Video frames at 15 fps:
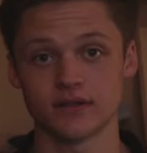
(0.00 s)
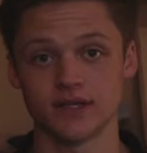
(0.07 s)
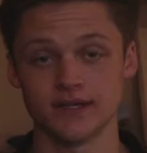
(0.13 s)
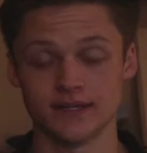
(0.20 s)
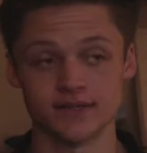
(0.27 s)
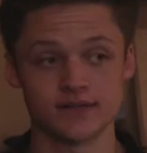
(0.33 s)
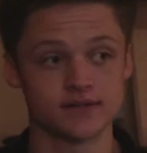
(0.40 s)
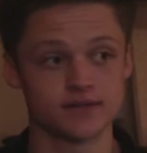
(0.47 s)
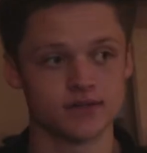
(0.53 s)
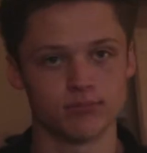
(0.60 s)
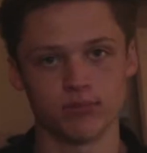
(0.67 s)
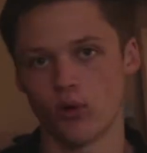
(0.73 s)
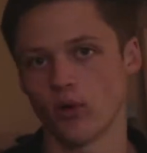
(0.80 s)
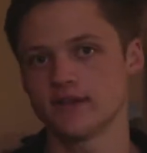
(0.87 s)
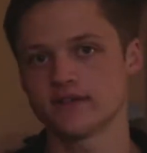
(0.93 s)
It is the
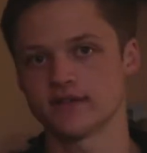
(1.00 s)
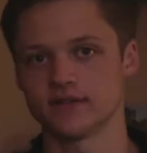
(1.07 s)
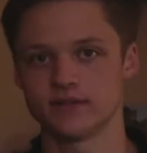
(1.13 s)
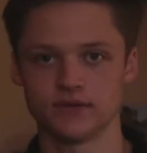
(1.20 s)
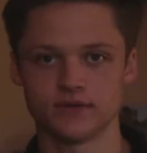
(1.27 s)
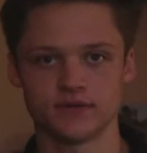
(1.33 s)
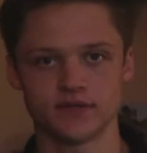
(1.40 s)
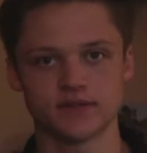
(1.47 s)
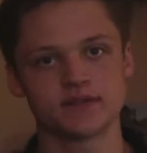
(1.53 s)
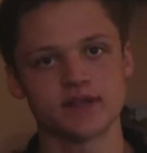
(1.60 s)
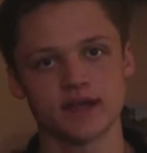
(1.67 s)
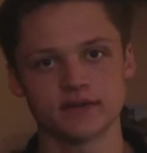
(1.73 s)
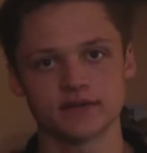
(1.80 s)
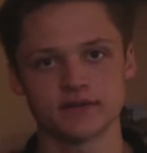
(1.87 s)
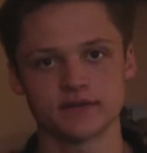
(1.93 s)
poison to
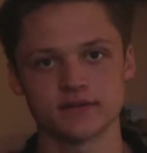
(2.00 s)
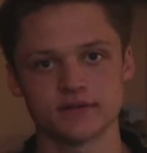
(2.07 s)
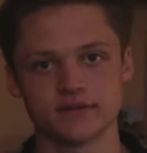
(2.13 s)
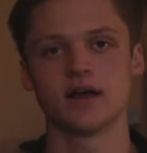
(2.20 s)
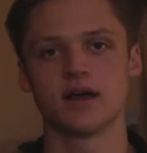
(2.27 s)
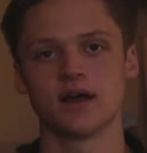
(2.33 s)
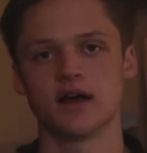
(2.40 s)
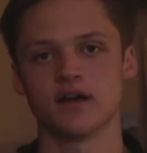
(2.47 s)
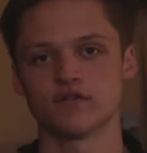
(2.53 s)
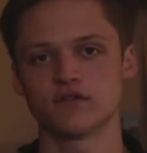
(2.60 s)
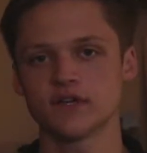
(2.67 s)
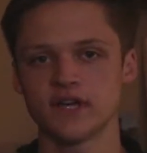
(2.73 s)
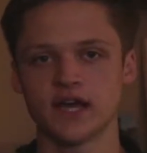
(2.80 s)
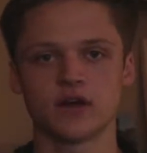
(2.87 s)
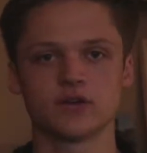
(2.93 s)
success. I've
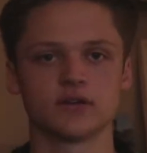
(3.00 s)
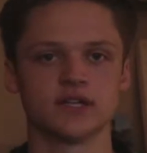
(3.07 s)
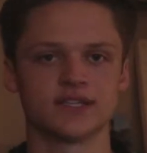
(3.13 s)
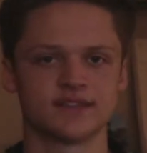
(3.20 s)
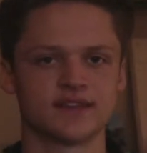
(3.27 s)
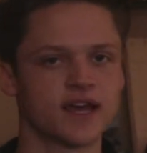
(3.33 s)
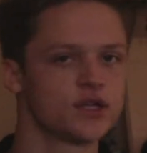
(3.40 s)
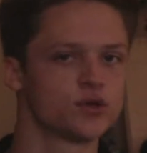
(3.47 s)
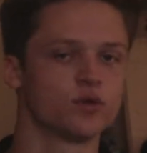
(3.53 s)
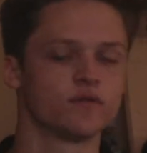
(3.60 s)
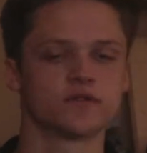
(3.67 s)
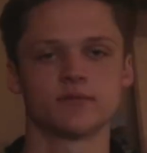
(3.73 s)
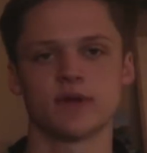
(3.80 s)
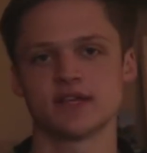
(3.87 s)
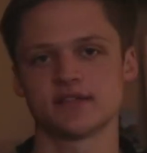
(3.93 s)
written out a schedule
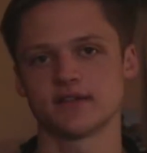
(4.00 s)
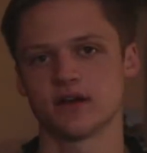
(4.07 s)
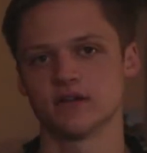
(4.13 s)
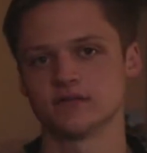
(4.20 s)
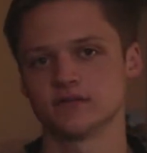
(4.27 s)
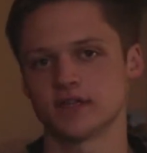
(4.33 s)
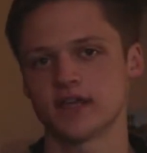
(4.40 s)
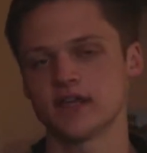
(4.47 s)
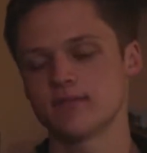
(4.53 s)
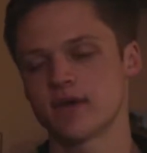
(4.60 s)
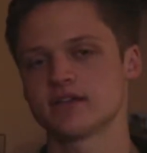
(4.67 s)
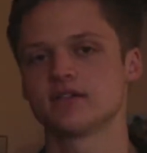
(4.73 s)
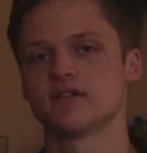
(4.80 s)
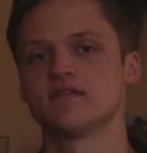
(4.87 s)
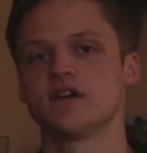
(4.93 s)
for myself to keep
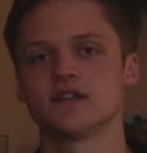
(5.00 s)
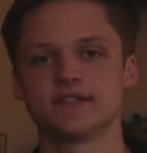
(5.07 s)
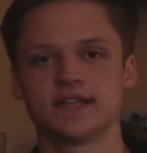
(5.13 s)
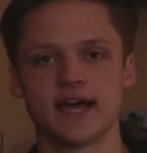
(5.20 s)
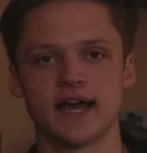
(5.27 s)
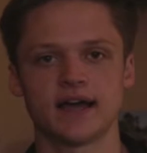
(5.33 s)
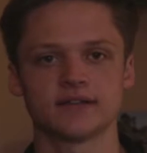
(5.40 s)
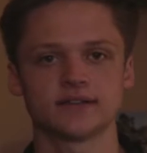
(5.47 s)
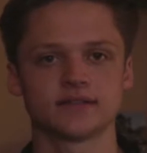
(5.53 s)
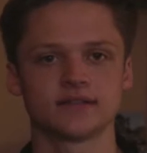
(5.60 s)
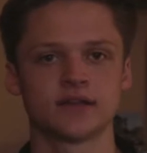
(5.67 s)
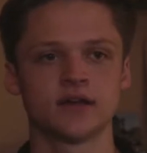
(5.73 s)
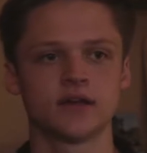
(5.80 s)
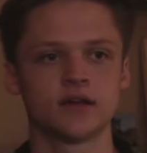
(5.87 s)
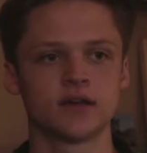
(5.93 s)
myself on task
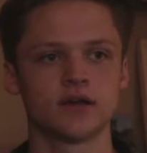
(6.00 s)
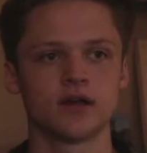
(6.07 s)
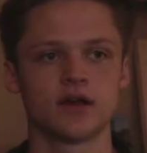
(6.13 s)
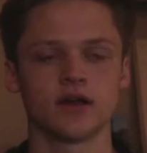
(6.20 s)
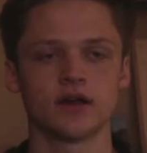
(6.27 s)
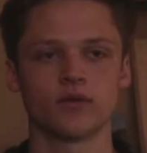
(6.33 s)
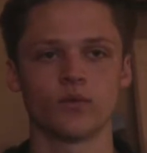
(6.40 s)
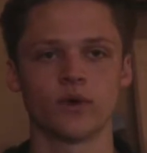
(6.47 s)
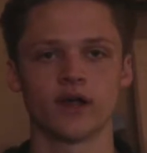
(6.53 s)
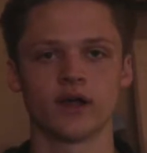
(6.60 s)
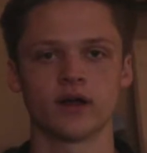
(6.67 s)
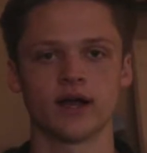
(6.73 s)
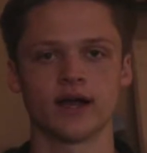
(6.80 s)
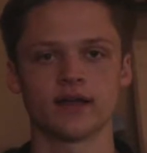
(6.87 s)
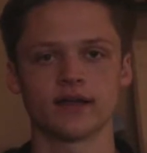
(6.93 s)

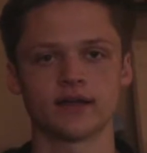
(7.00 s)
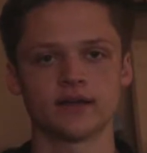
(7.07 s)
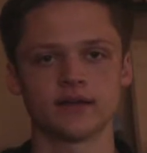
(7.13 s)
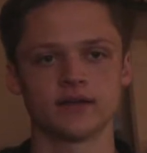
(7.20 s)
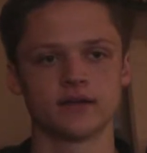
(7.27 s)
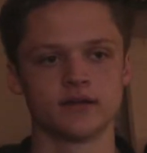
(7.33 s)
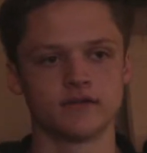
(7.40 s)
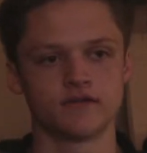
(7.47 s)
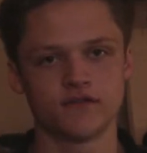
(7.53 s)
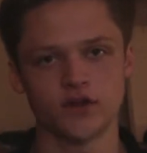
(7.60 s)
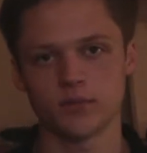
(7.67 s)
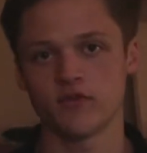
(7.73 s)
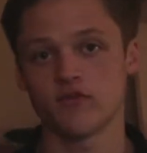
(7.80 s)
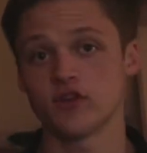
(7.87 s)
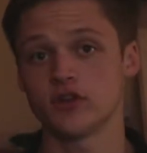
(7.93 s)
where I can
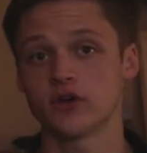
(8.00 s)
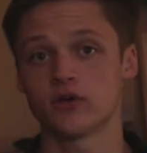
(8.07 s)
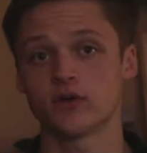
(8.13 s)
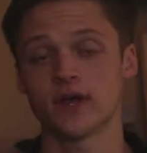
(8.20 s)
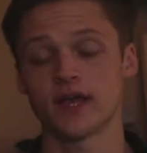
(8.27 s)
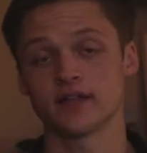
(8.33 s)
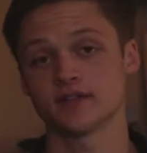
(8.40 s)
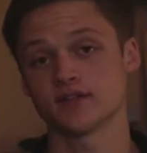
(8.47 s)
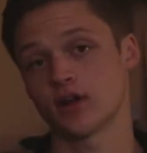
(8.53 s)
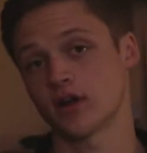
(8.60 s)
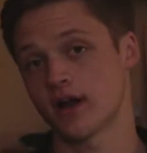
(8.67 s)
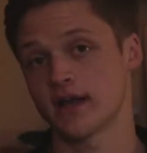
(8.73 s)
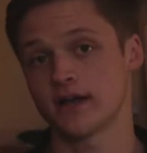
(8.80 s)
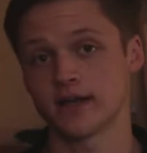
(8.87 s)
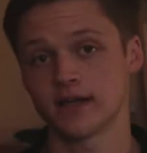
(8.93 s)
film a video and
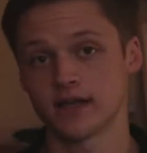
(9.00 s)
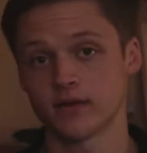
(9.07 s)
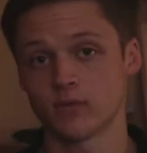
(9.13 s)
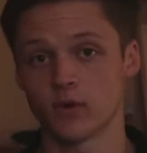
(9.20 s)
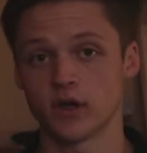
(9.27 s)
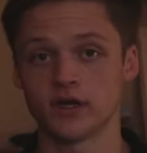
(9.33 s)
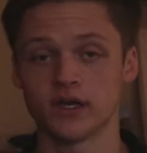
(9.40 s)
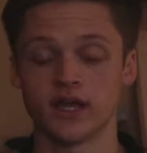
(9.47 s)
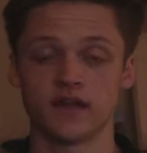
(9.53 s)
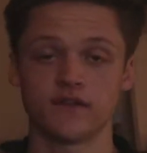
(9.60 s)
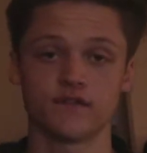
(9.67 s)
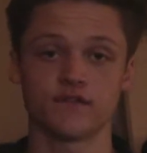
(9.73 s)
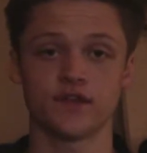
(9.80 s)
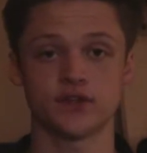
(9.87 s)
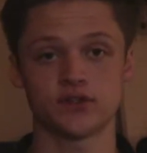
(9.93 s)
start editing it one day,
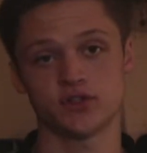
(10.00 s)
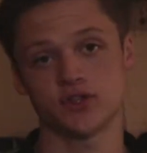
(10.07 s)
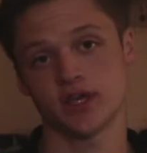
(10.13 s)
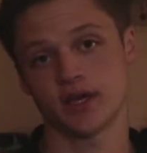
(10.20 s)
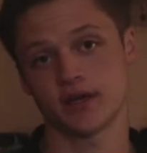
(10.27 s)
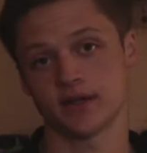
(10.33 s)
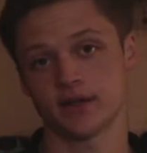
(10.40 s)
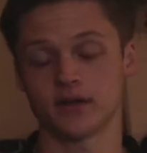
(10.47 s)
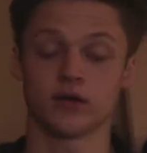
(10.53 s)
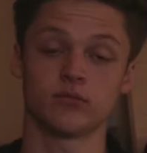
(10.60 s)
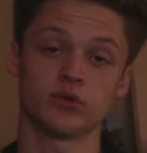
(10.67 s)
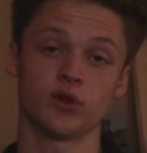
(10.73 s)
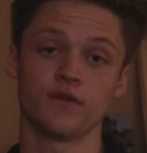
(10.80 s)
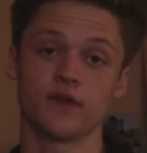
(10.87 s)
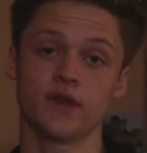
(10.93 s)
finish the edit and
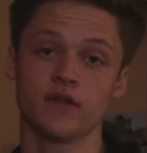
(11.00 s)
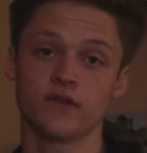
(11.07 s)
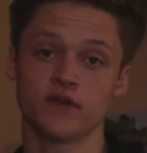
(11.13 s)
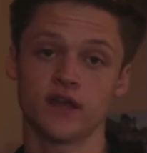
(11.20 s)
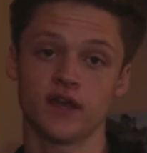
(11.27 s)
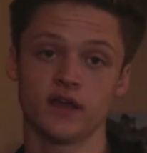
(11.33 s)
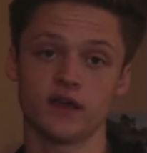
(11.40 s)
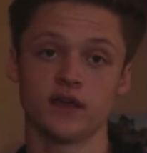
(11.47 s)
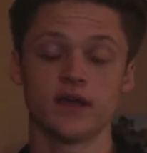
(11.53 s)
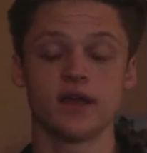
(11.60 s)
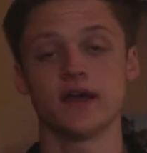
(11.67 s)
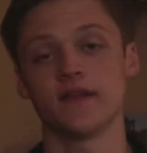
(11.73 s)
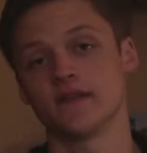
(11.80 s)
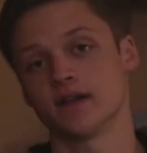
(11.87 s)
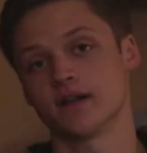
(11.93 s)
upload the other day,
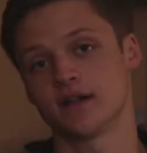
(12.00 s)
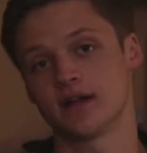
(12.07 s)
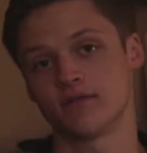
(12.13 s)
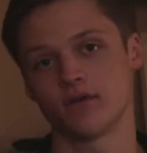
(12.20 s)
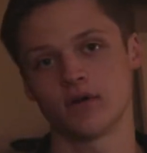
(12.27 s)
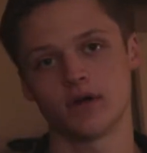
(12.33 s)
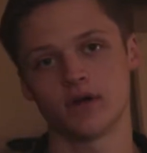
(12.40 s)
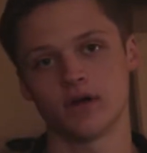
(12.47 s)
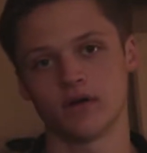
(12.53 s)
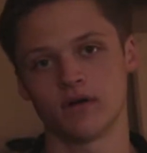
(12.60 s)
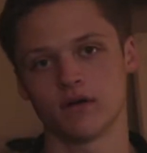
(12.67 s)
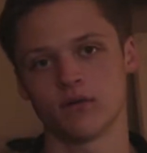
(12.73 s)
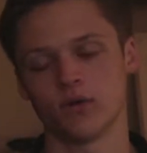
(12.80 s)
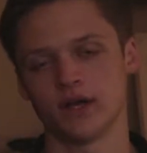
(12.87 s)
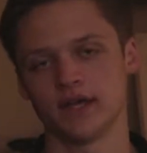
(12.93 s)
and then I'll have
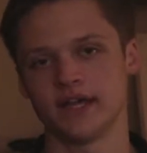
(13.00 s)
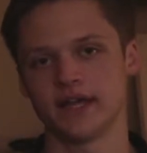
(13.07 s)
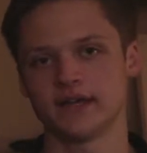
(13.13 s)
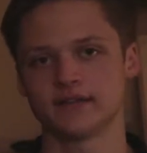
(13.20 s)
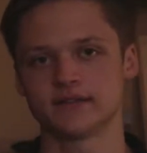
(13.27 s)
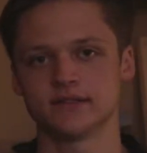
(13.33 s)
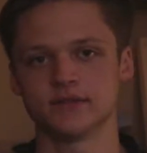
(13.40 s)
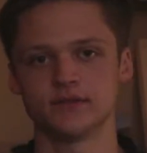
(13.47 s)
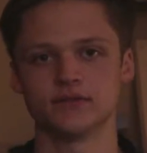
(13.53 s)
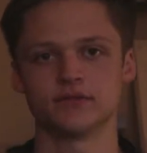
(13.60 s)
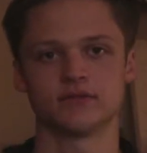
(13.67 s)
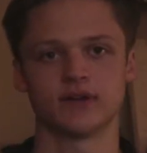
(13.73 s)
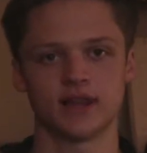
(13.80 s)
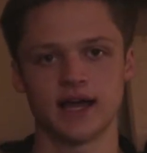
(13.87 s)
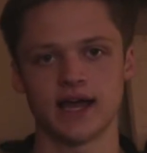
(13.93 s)
one day to
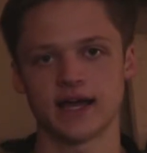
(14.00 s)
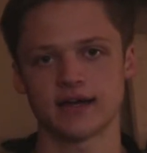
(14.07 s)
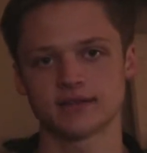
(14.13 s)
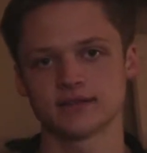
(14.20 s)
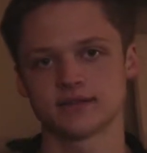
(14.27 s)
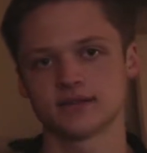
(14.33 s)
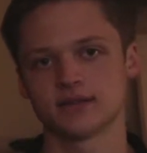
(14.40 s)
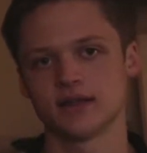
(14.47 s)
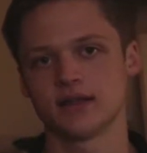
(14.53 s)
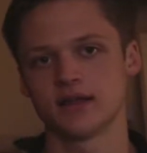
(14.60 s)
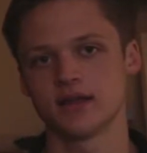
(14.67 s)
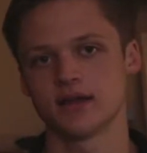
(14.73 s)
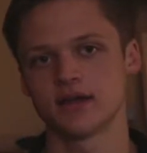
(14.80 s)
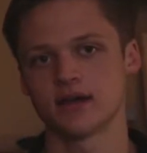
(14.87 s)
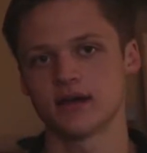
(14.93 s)
relax.
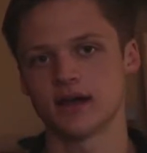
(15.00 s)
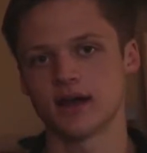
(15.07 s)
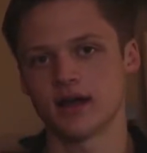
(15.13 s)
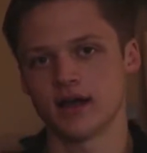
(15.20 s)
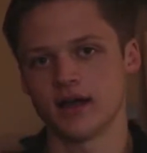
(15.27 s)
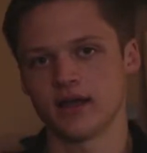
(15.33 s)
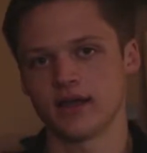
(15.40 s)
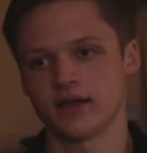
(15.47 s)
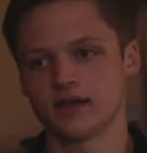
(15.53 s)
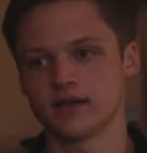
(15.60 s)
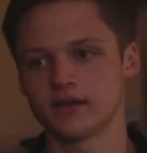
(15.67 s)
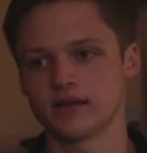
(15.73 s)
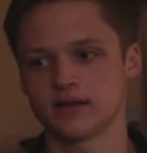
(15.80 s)
In